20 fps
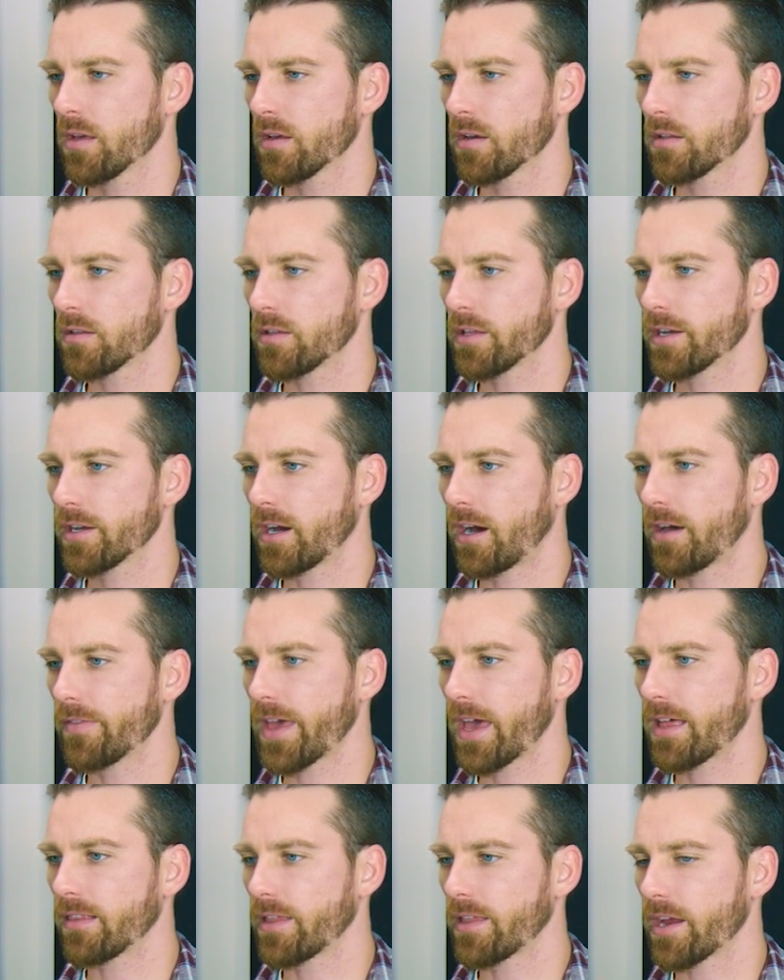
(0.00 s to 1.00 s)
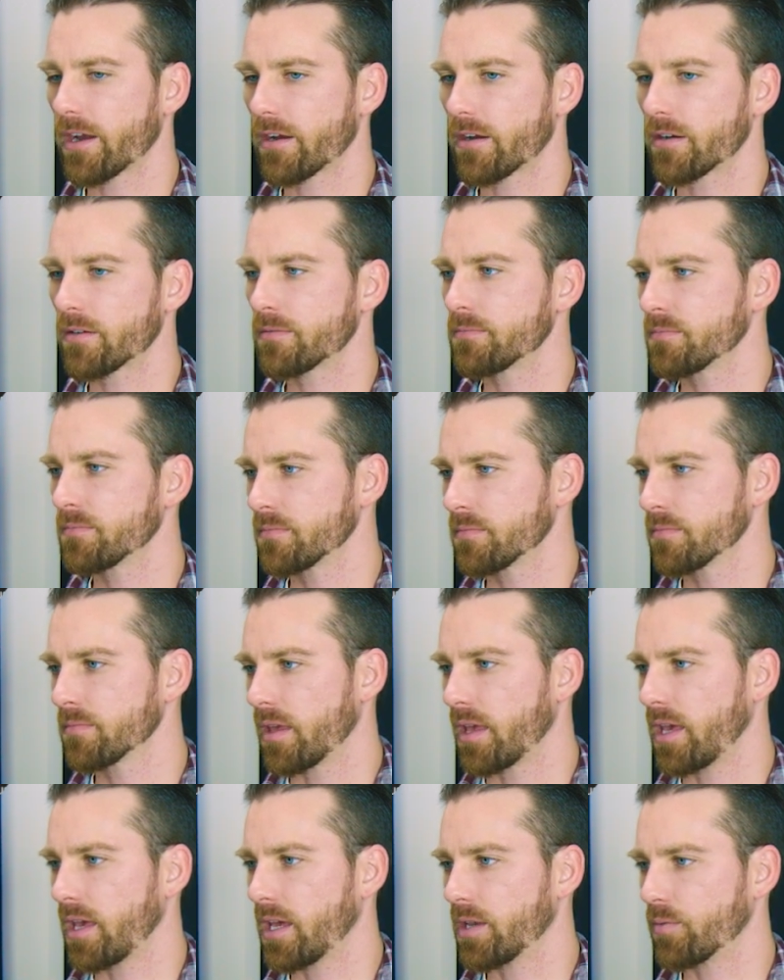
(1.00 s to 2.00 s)
click on that layer,
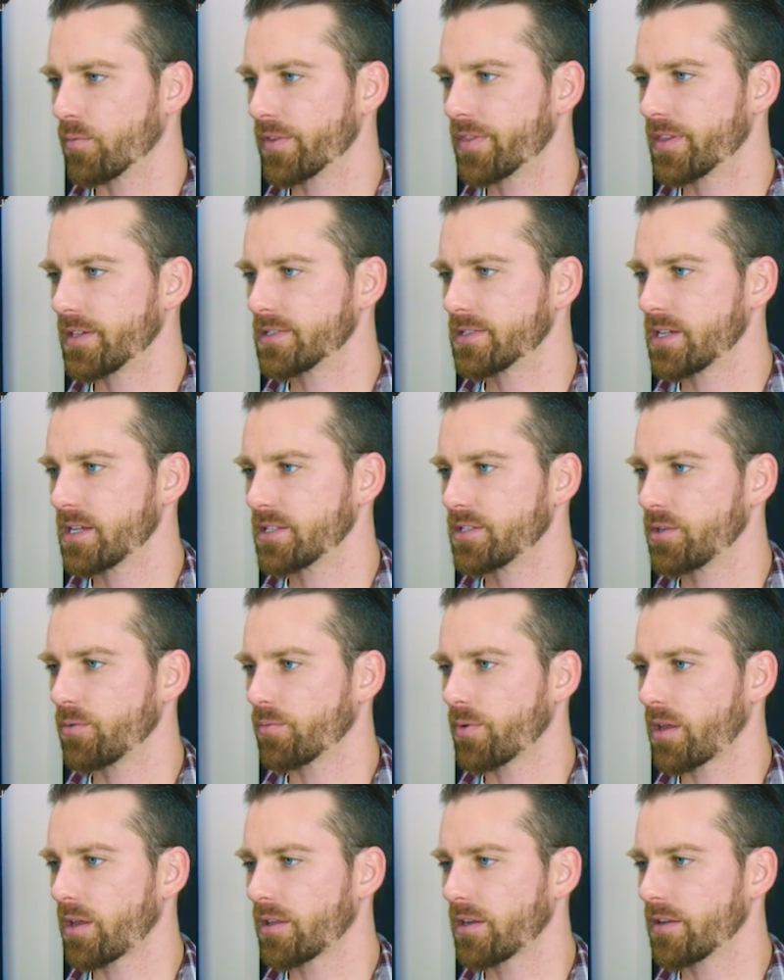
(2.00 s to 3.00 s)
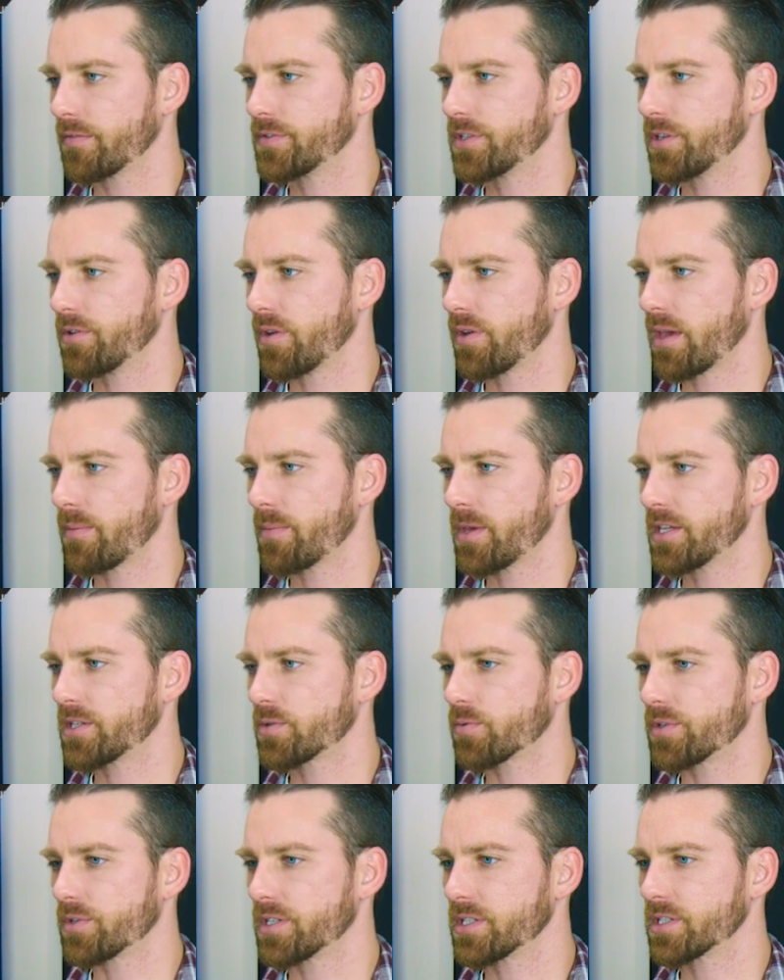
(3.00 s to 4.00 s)
and with this set to relative to
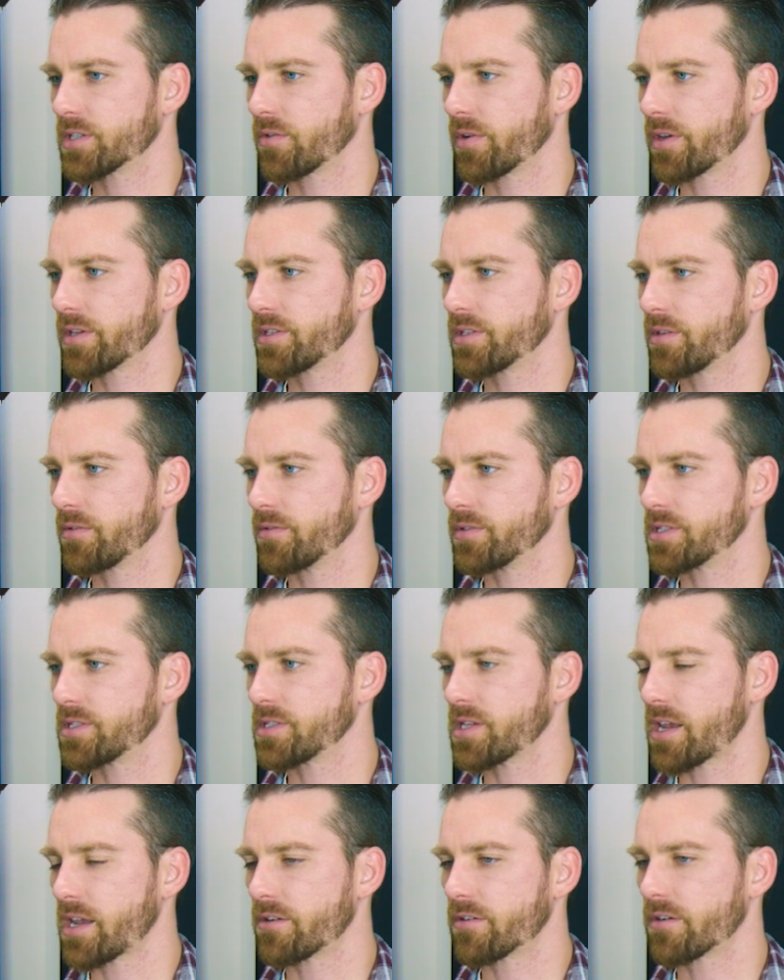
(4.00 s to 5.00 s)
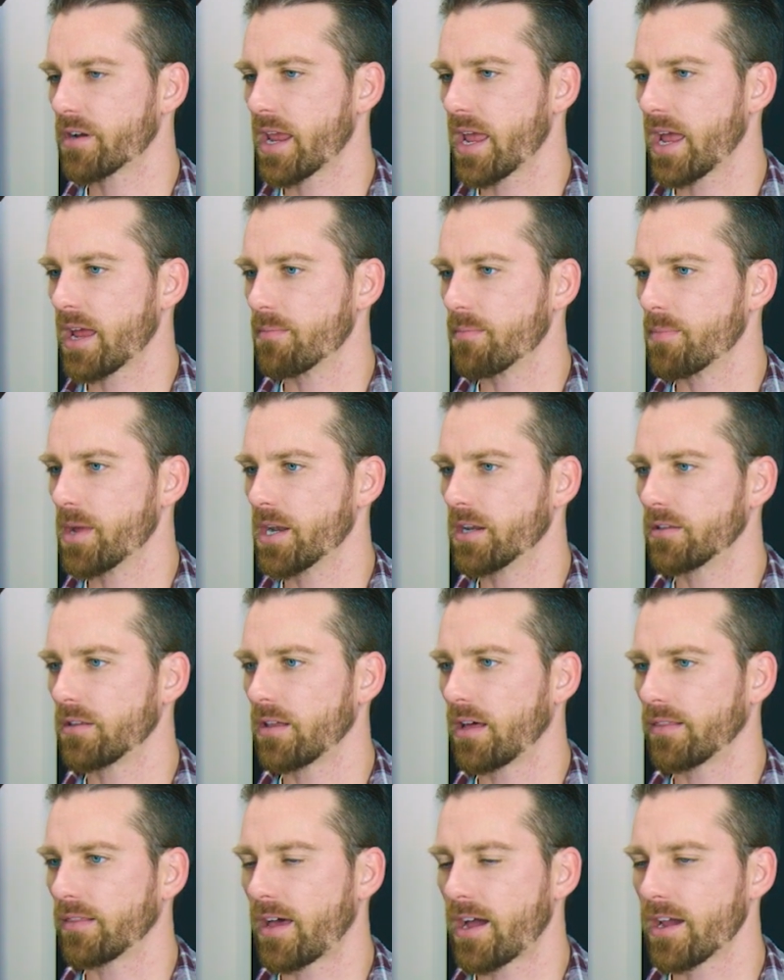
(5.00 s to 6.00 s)
image, we're just going to center and middle
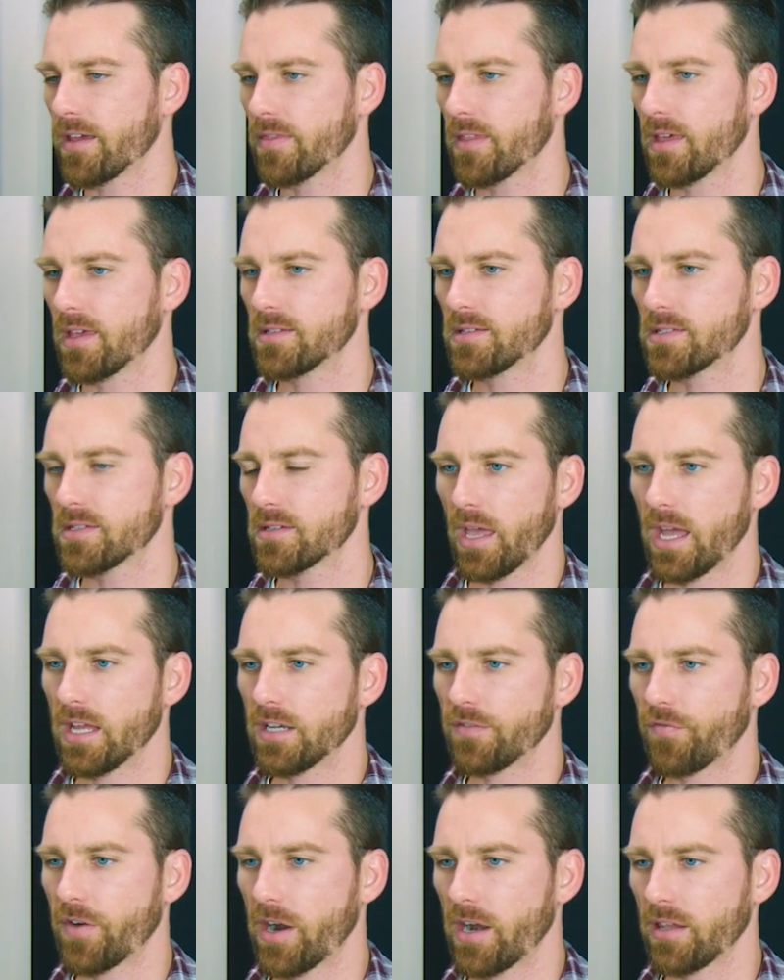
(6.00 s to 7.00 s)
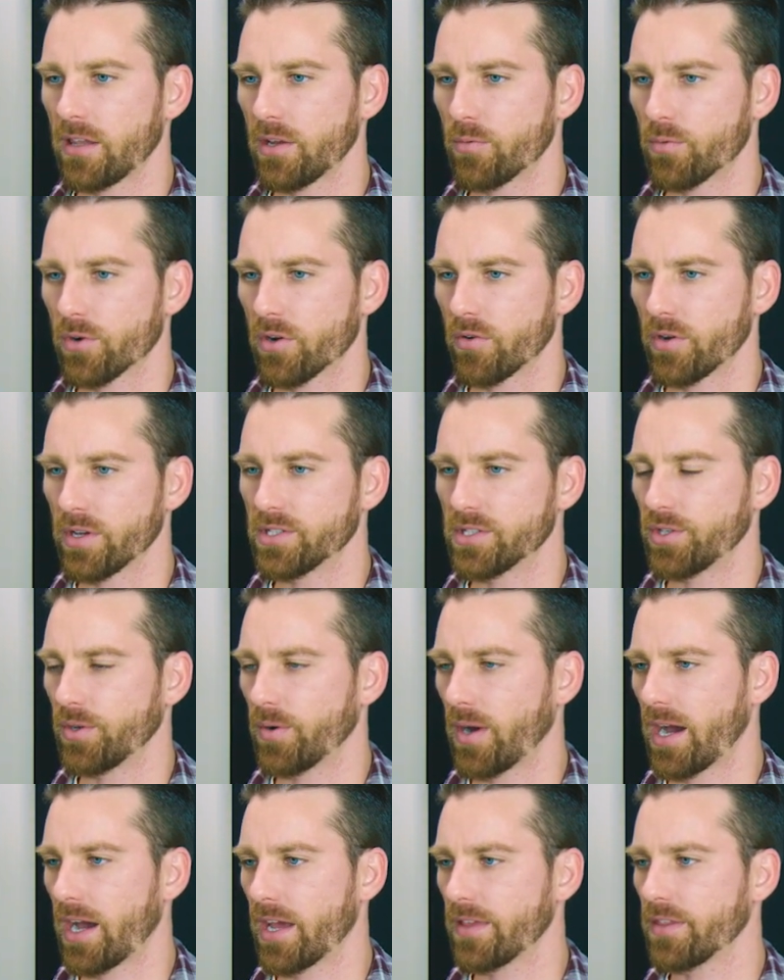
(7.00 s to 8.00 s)
align this. And finally, we're going to
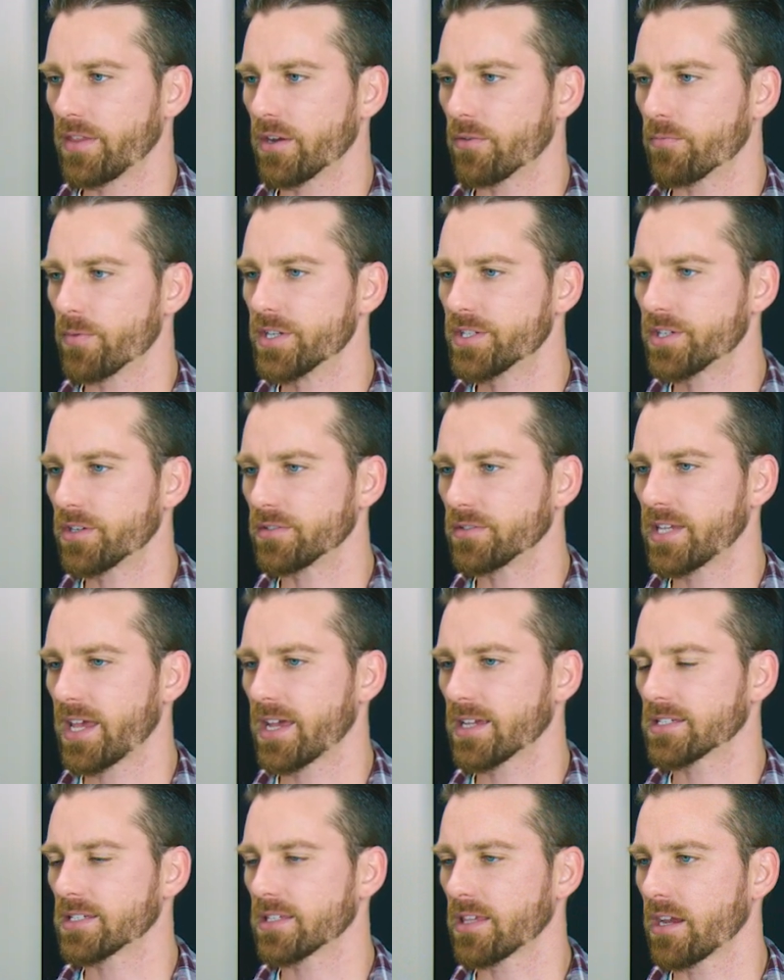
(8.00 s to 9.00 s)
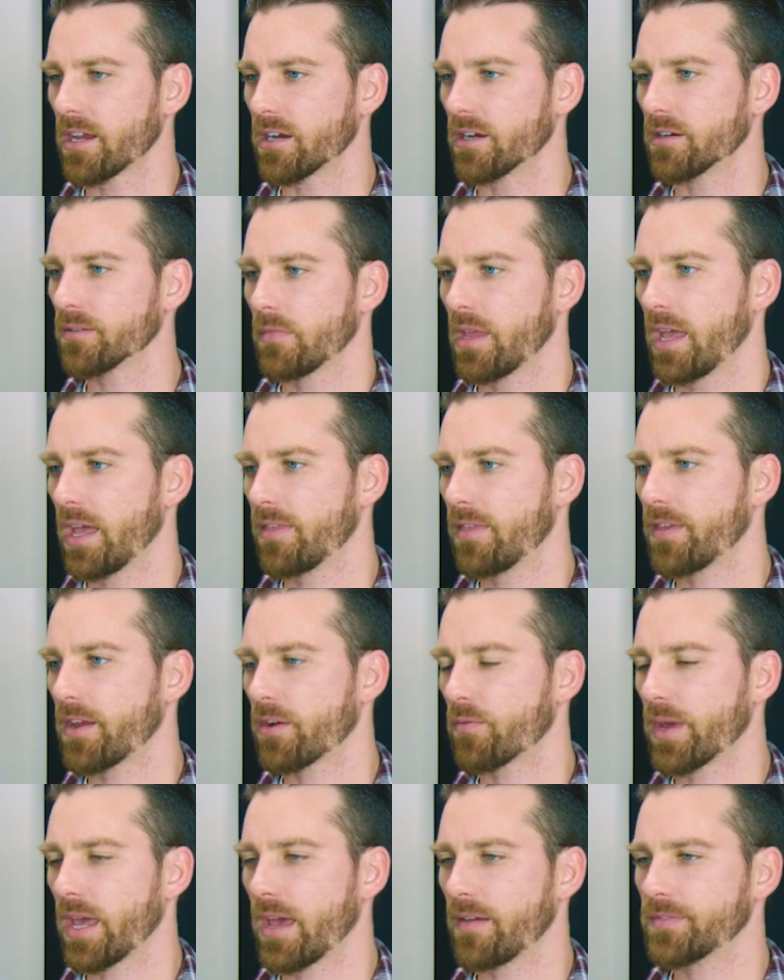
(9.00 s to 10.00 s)
hide the original text layer. And
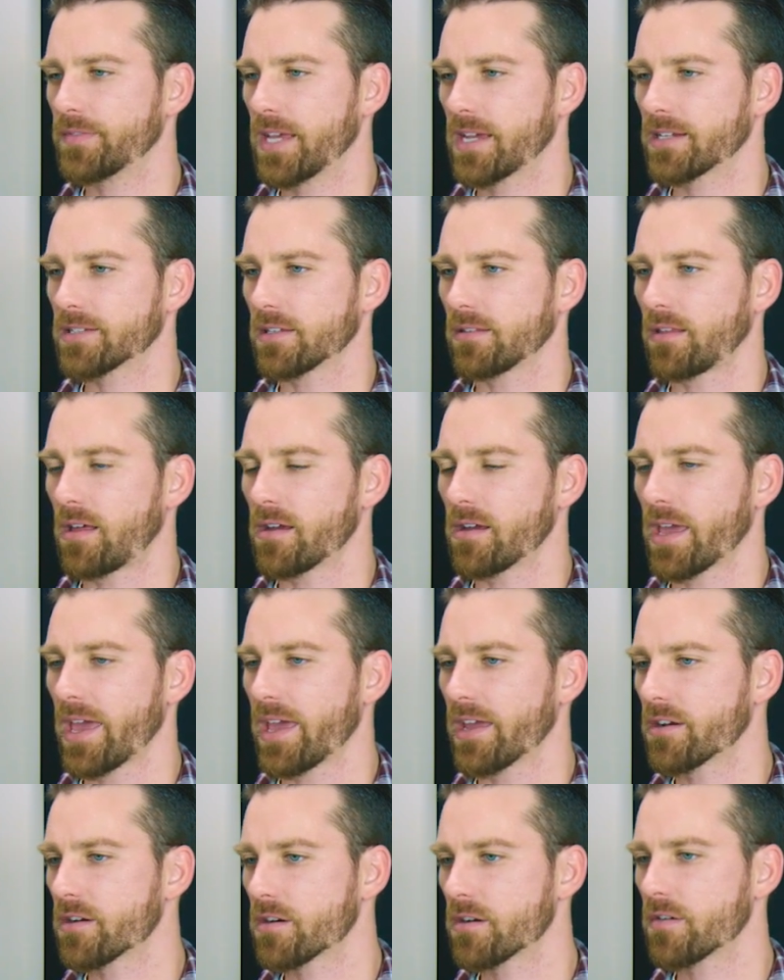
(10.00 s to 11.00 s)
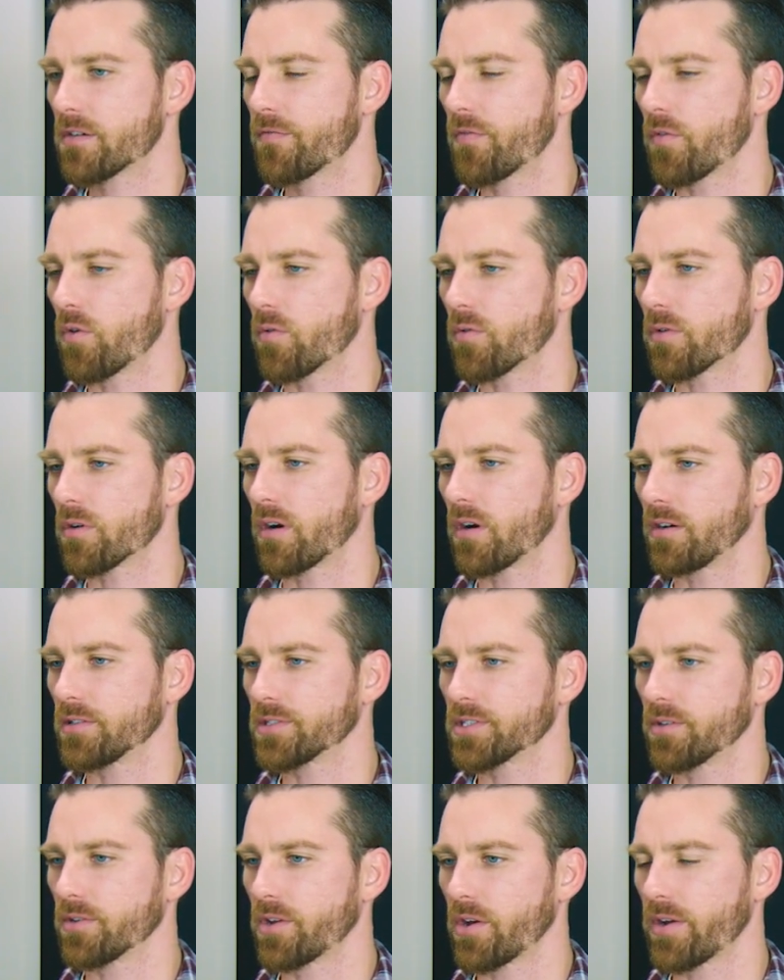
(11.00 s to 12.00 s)
there we have text along a curve or
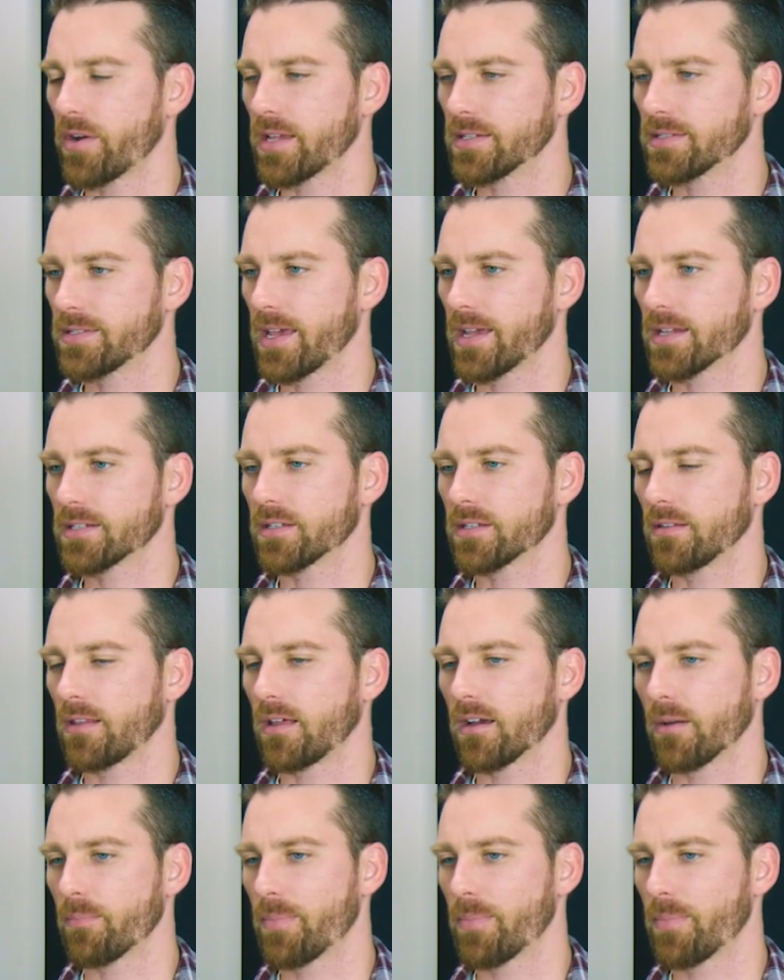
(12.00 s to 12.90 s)
also known as text along a